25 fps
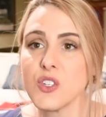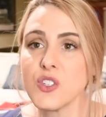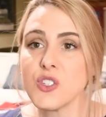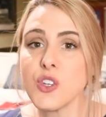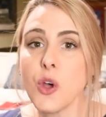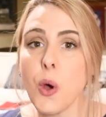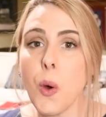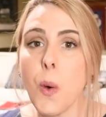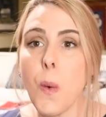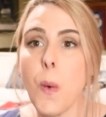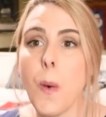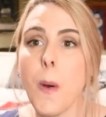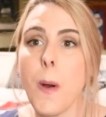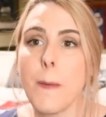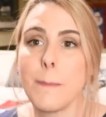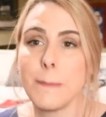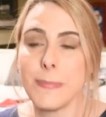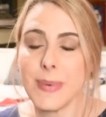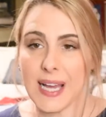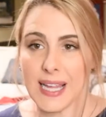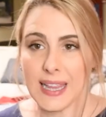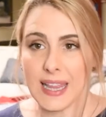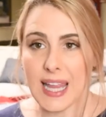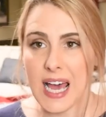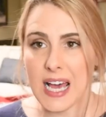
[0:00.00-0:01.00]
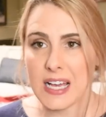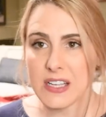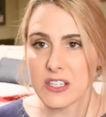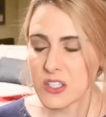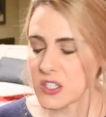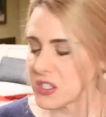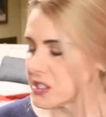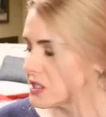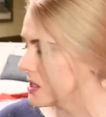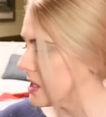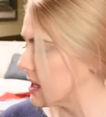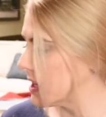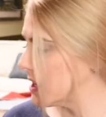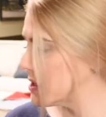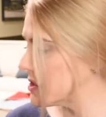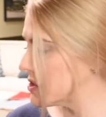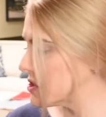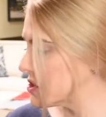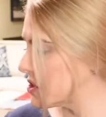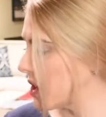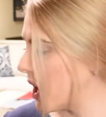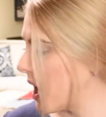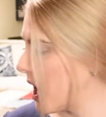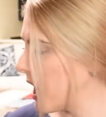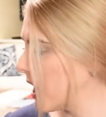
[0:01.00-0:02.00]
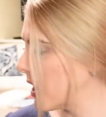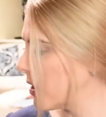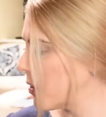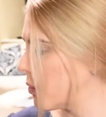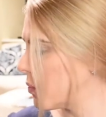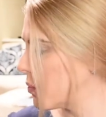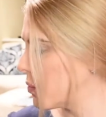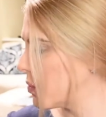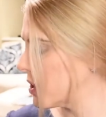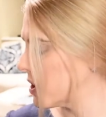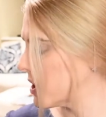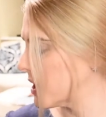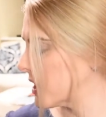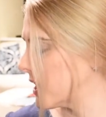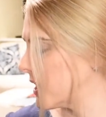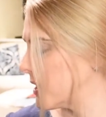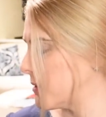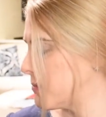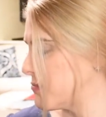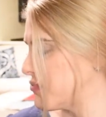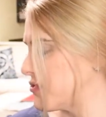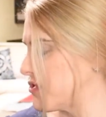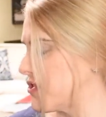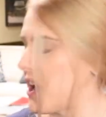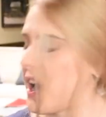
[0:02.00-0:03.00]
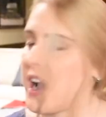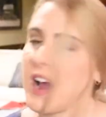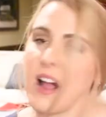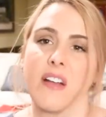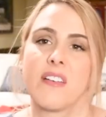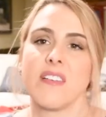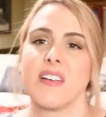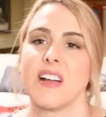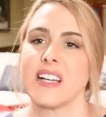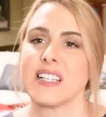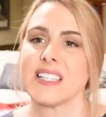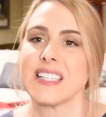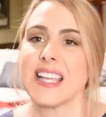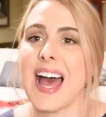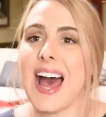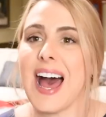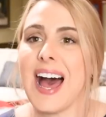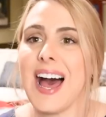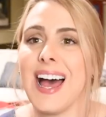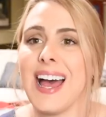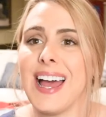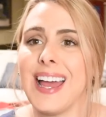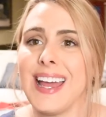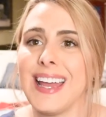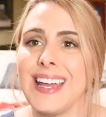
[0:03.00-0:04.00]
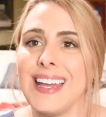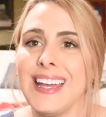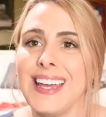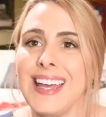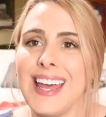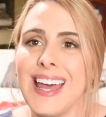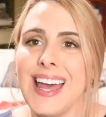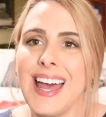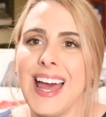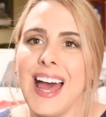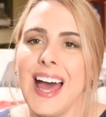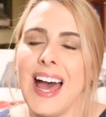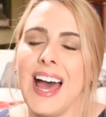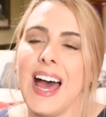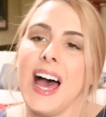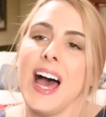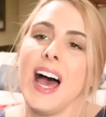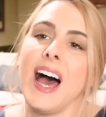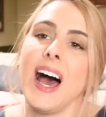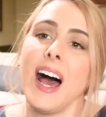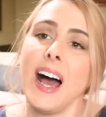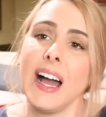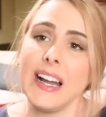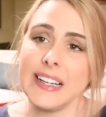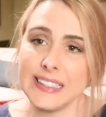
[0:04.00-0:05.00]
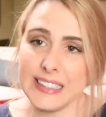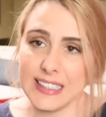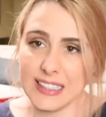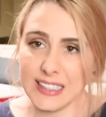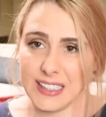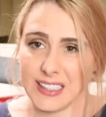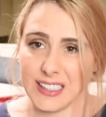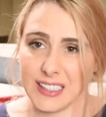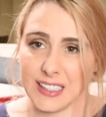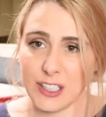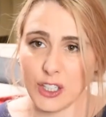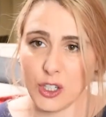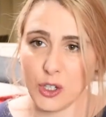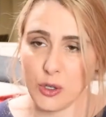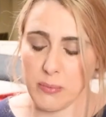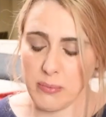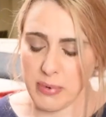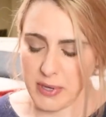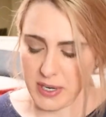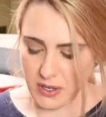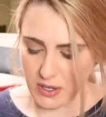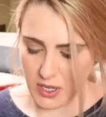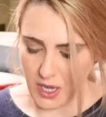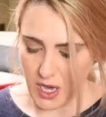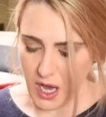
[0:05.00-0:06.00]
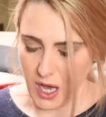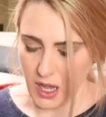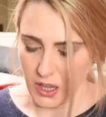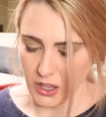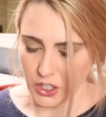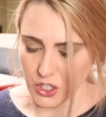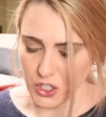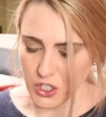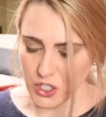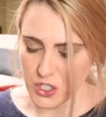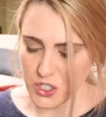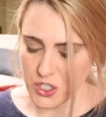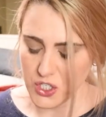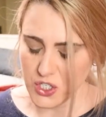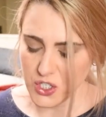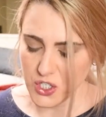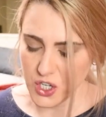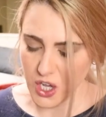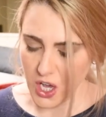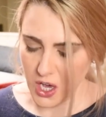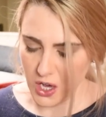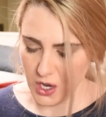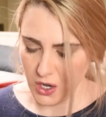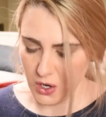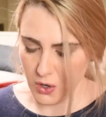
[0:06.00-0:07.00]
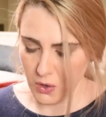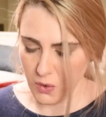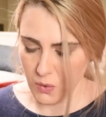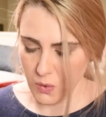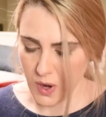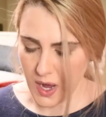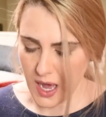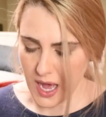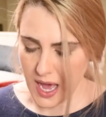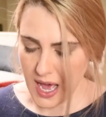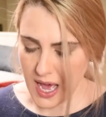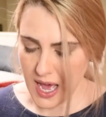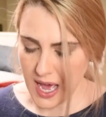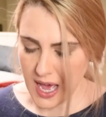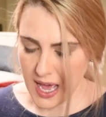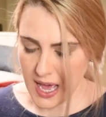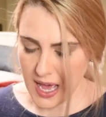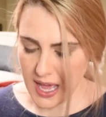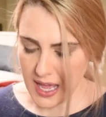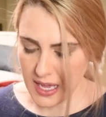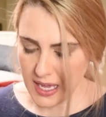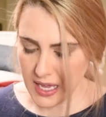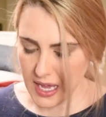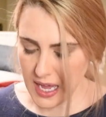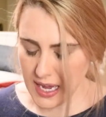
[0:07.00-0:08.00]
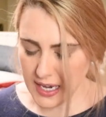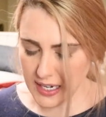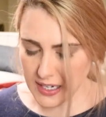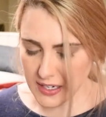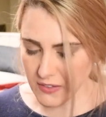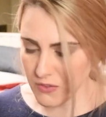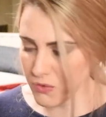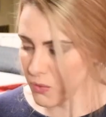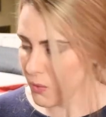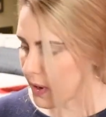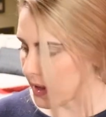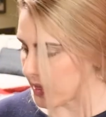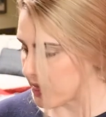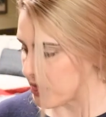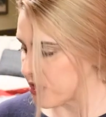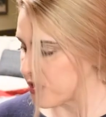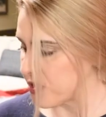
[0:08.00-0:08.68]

So my last sock work in progress, I need a little bit of color. So I kind of went